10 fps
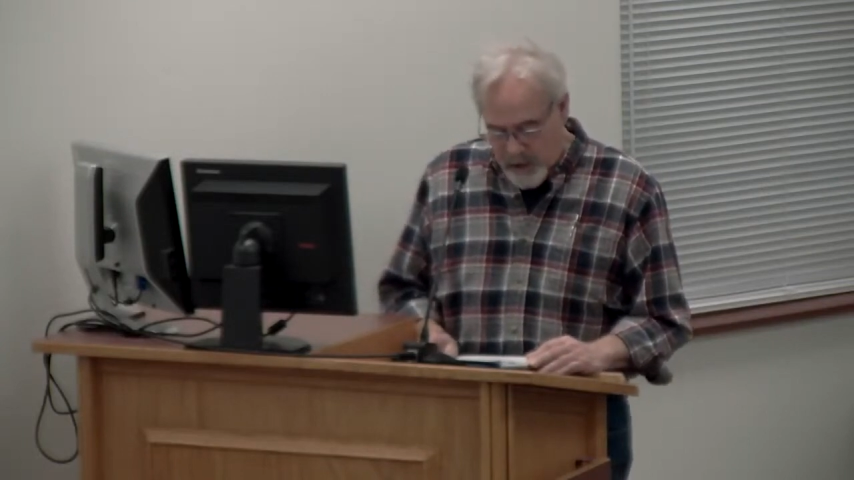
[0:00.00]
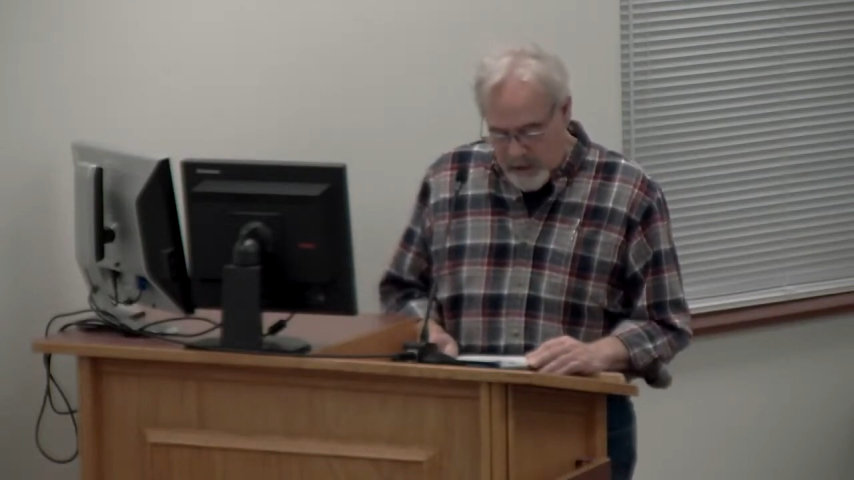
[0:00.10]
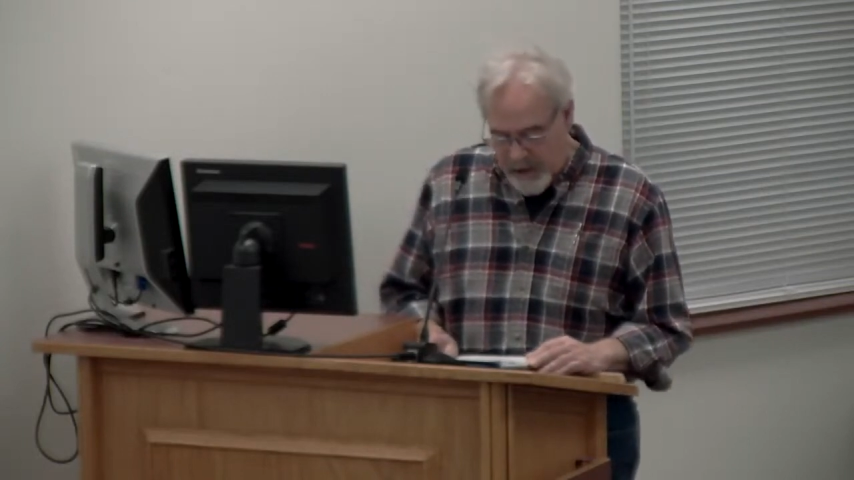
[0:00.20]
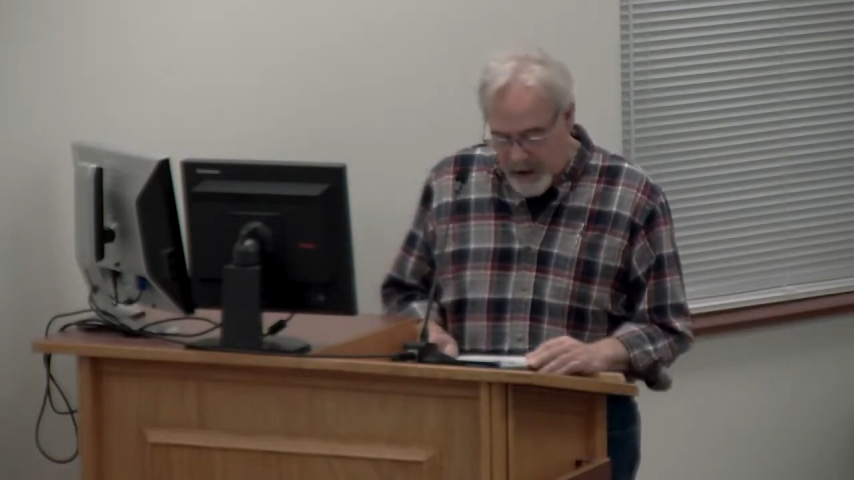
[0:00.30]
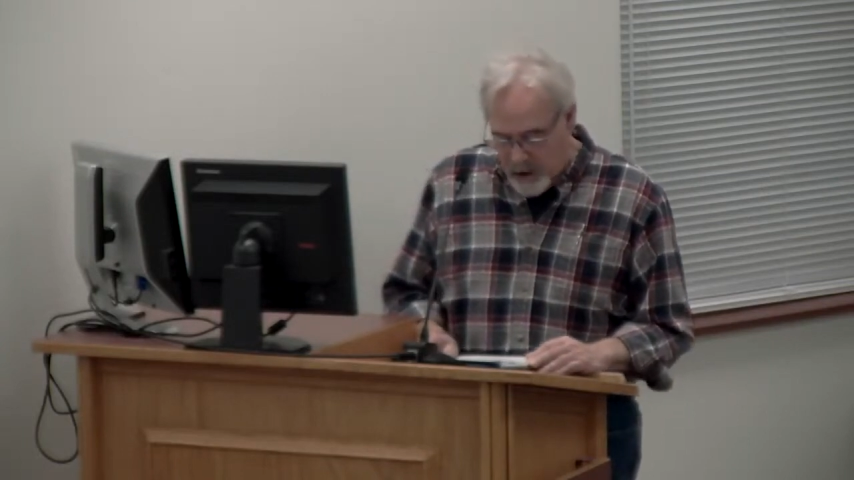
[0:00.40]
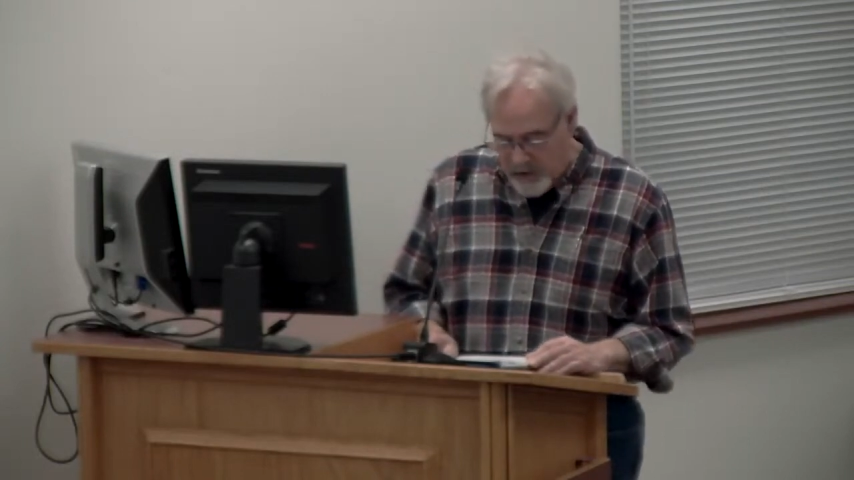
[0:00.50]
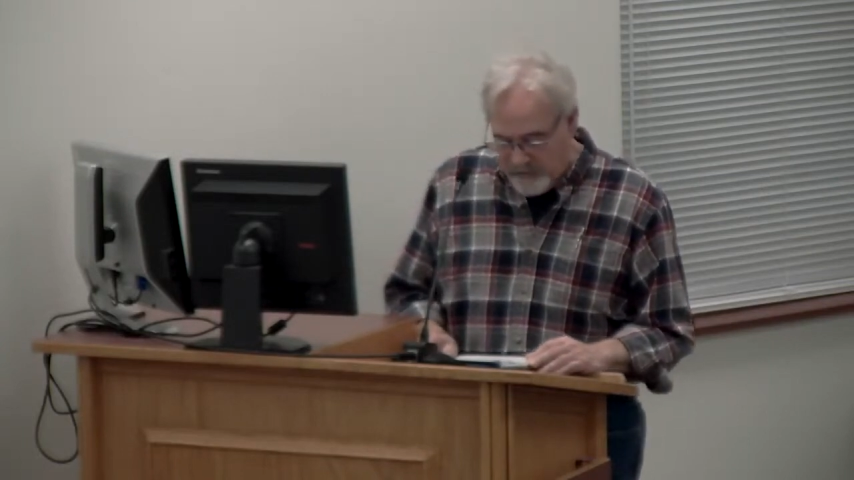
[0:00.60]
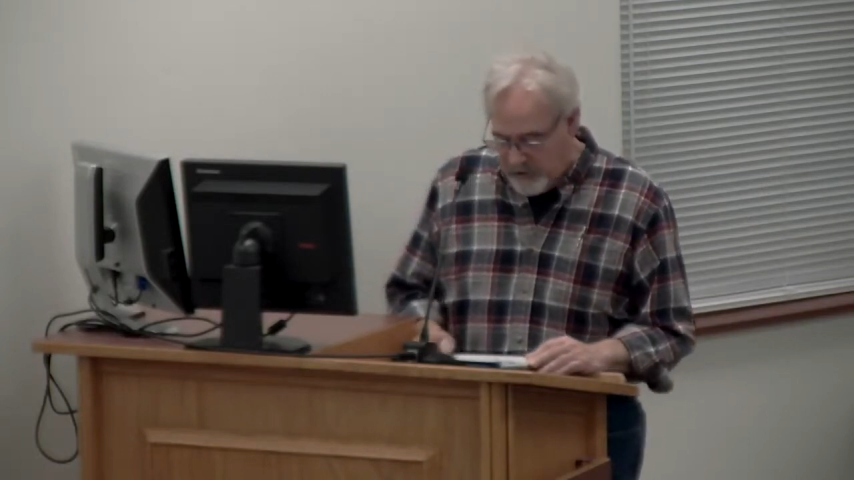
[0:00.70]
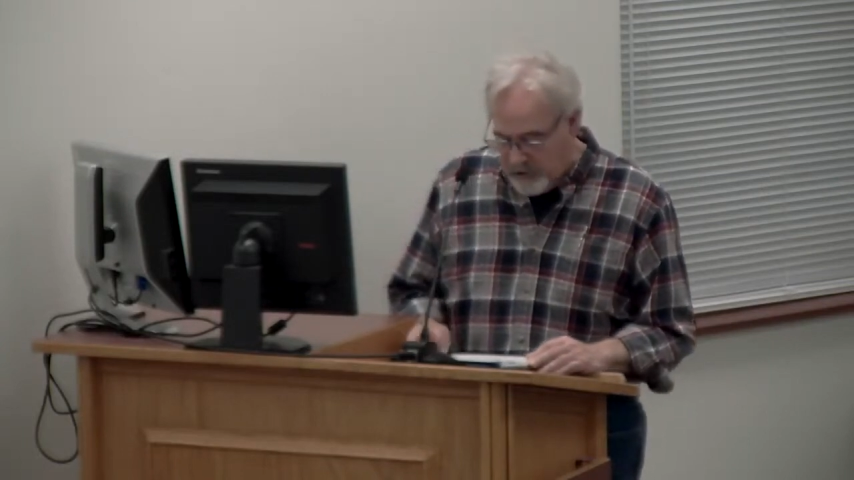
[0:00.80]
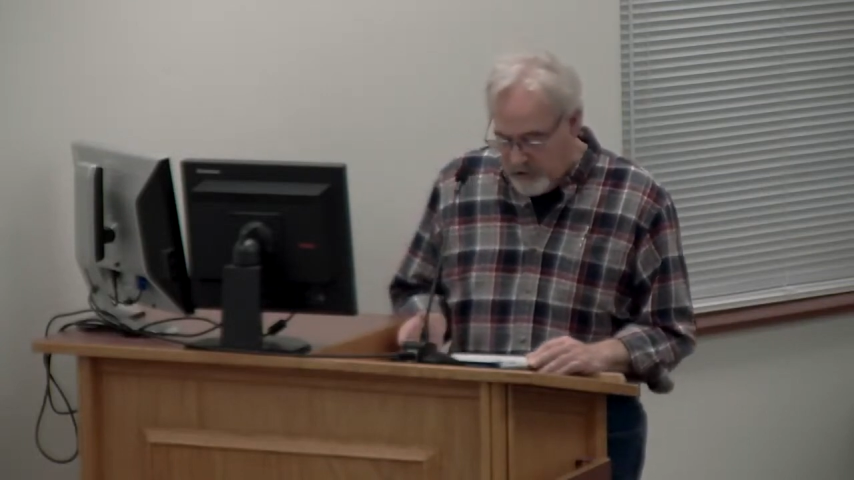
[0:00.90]
Now I've
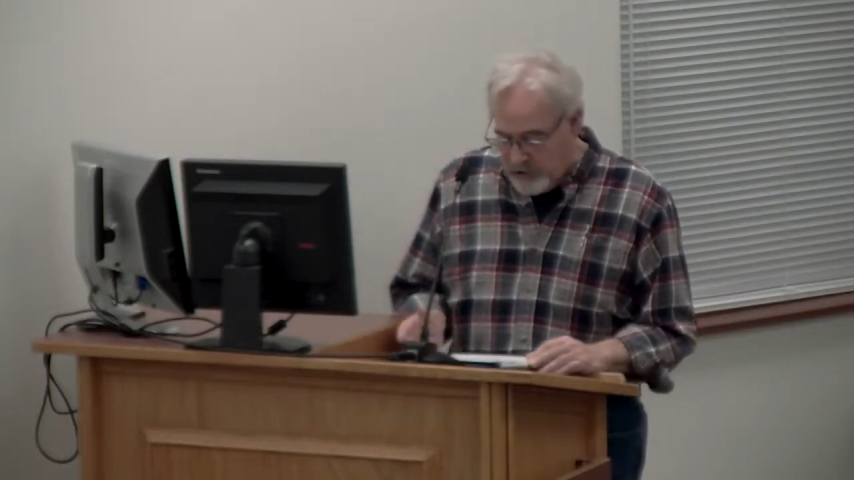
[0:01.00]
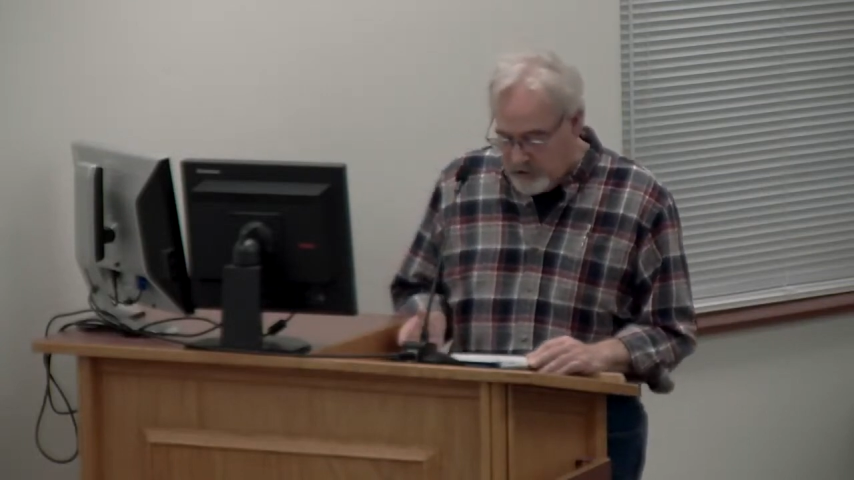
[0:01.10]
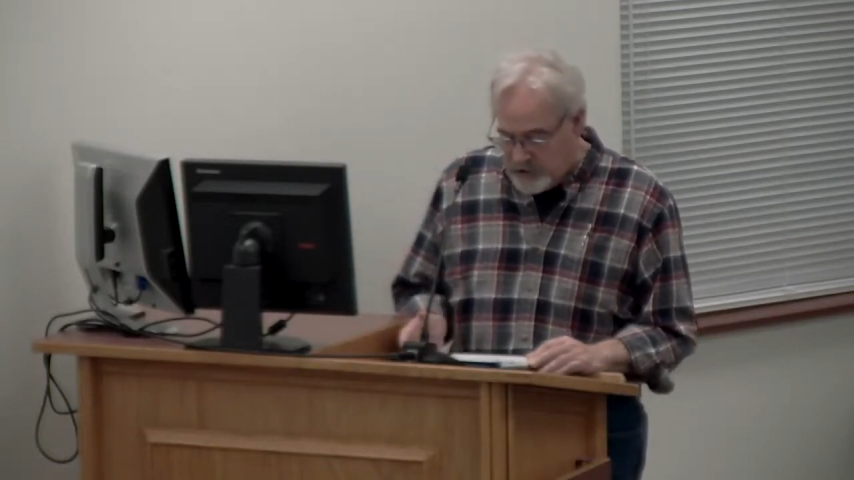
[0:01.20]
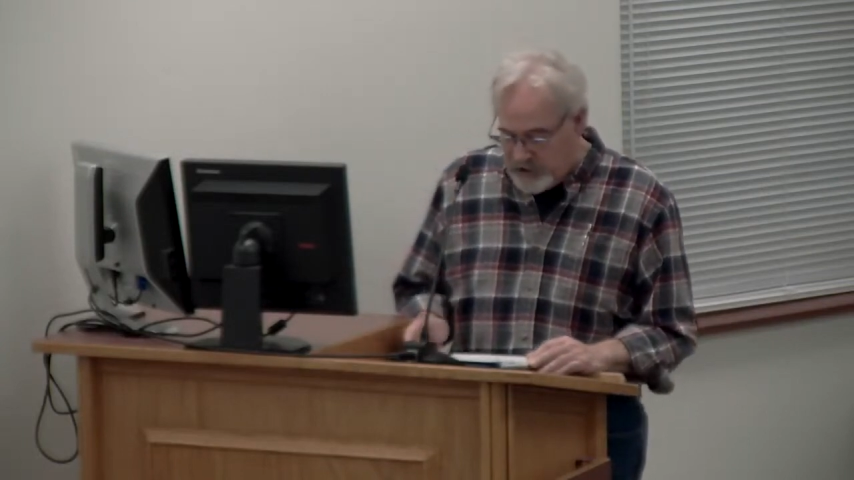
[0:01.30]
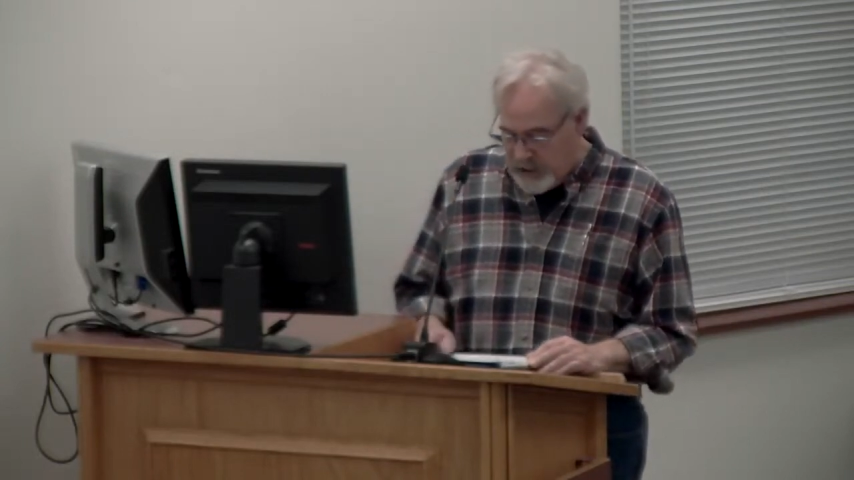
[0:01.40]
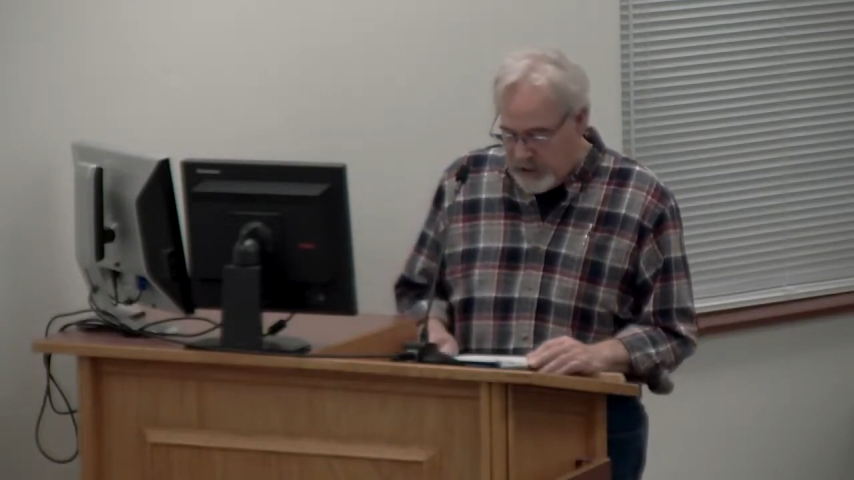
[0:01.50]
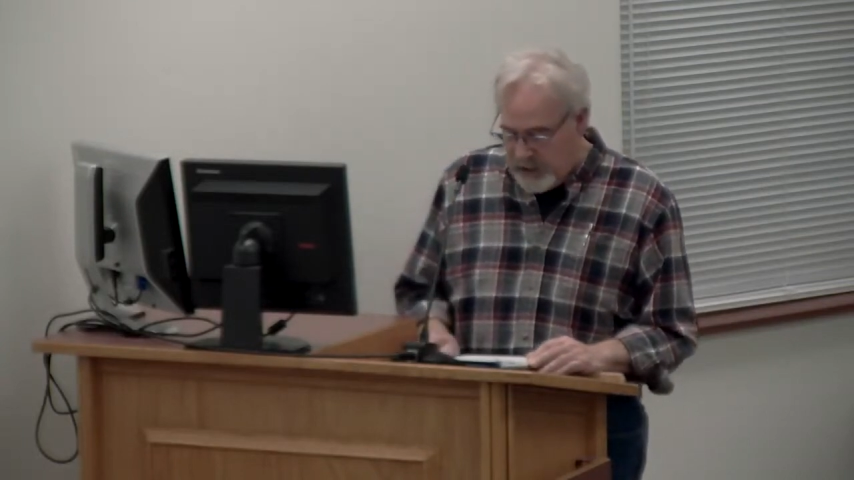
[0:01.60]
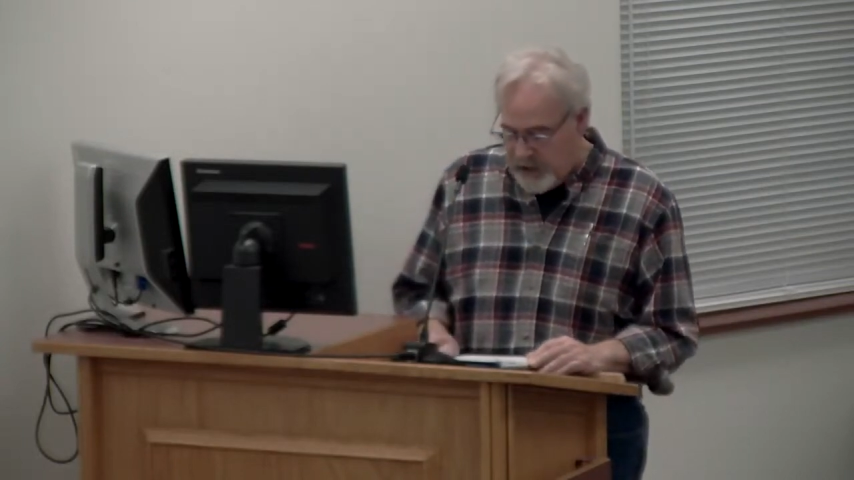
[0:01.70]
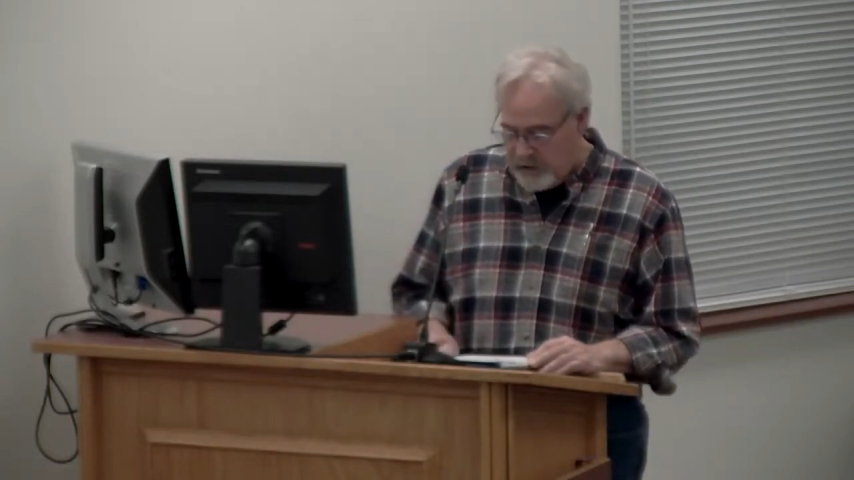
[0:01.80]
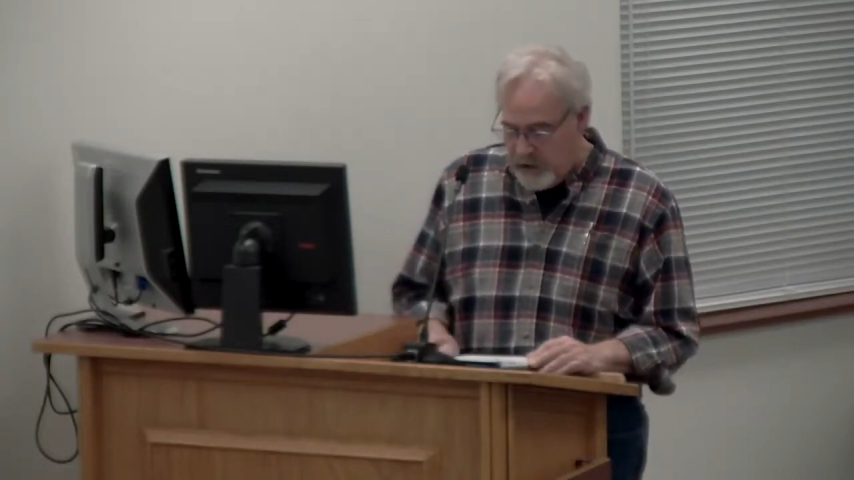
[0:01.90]
heard you're
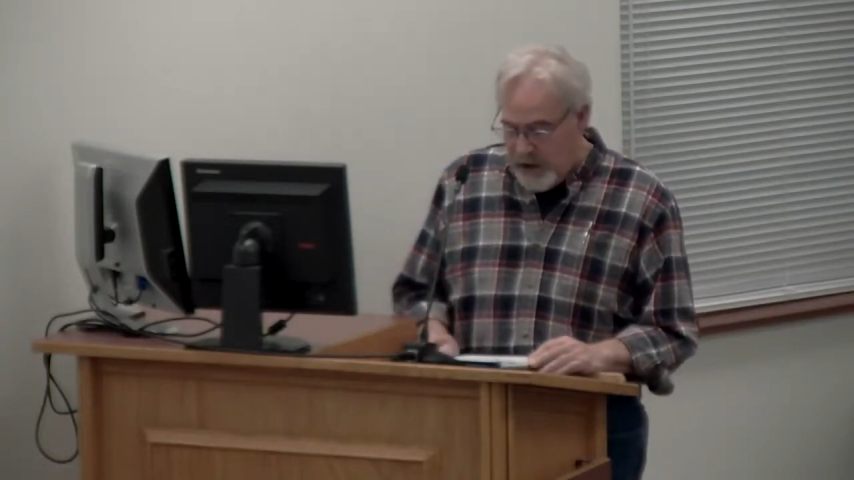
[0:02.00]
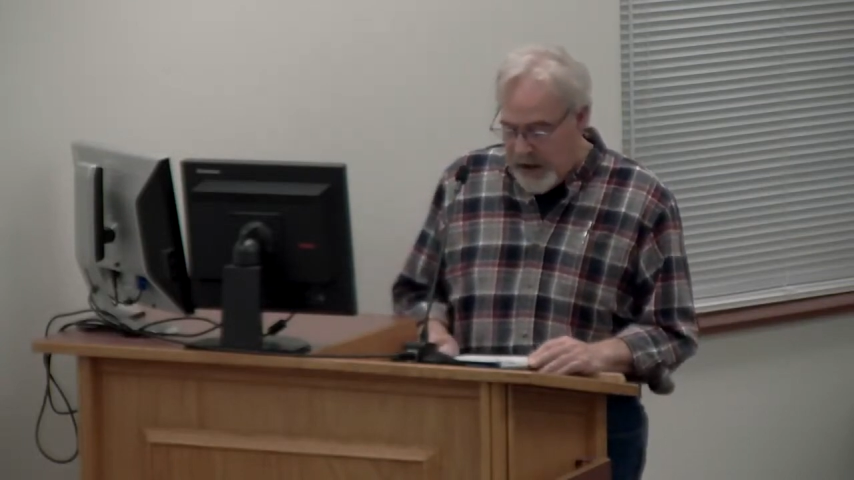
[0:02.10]
sending out